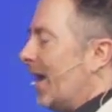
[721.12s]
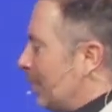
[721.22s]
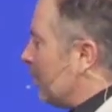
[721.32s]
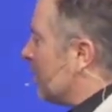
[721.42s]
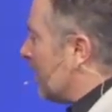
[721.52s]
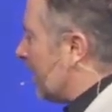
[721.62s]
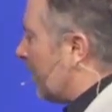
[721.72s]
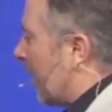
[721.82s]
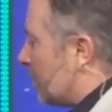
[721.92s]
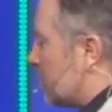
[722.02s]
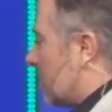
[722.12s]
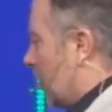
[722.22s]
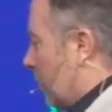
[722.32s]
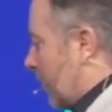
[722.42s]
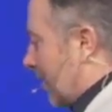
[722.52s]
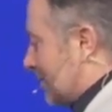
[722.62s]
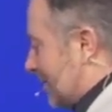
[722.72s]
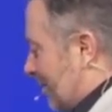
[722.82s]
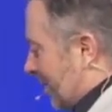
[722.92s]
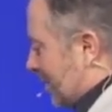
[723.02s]
And when we're thinking about security, I was
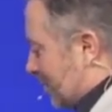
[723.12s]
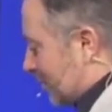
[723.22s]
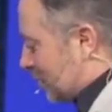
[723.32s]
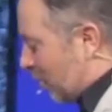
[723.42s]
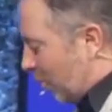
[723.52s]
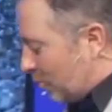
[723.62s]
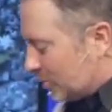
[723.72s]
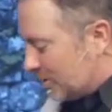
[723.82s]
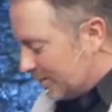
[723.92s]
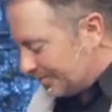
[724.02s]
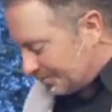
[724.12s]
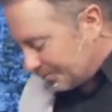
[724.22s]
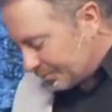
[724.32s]
thinking about this with Joel Osteen